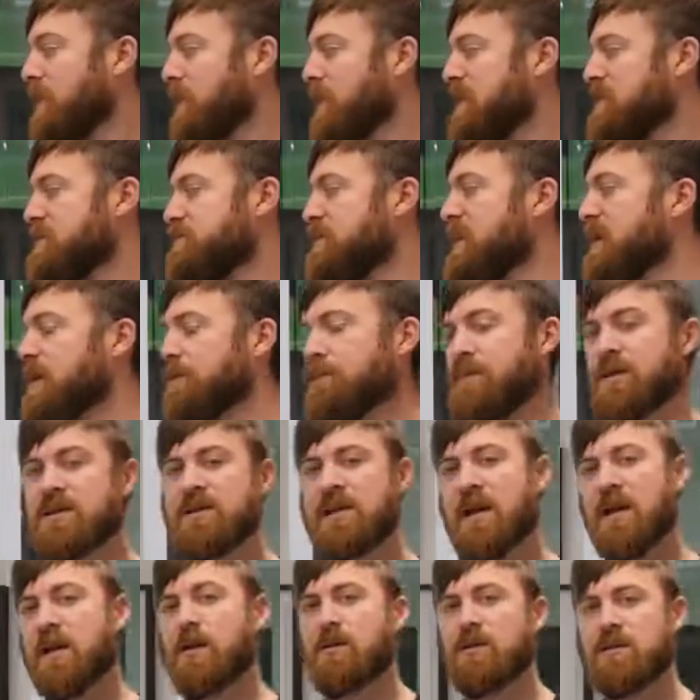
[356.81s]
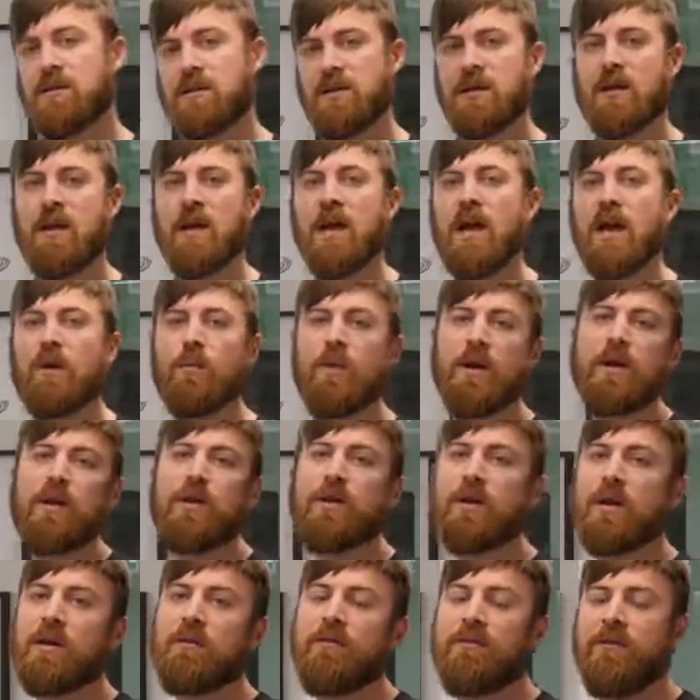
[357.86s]
is meat and potatoes. And when you
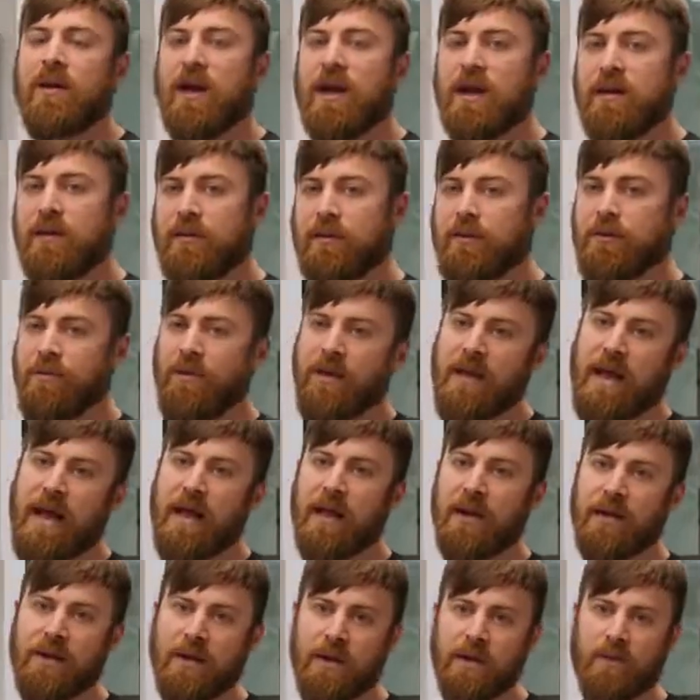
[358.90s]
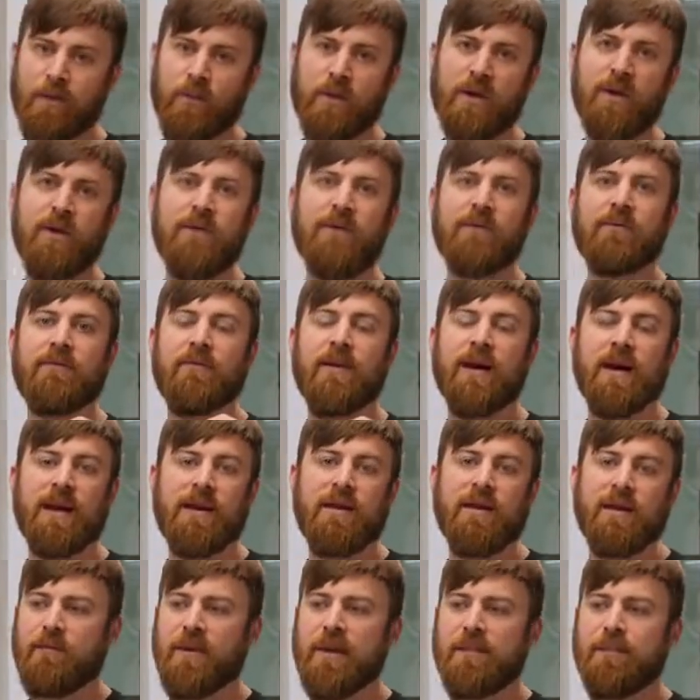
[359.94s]
can find the reality, when you can
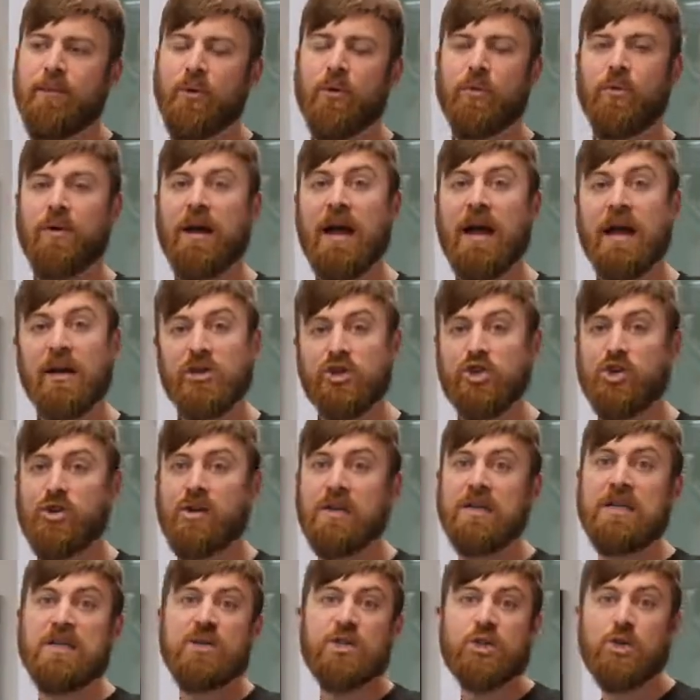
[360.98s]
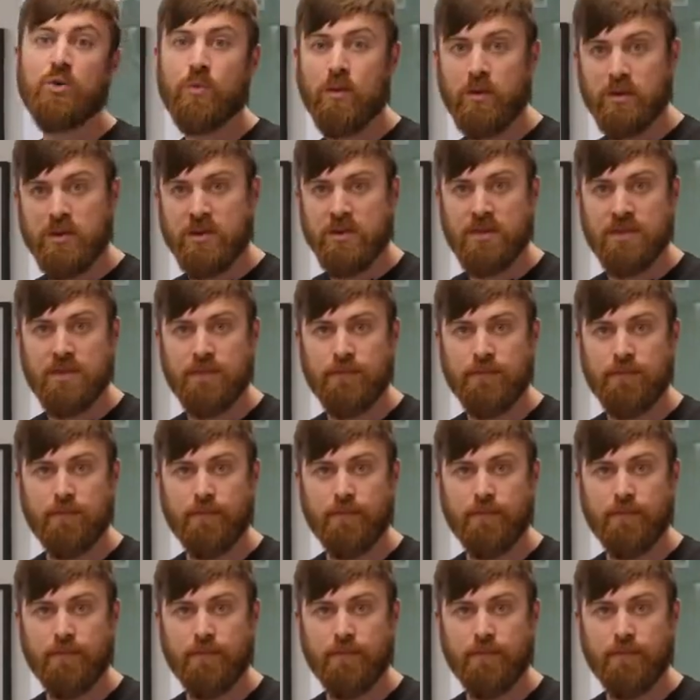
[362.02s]
find people who are actually doers,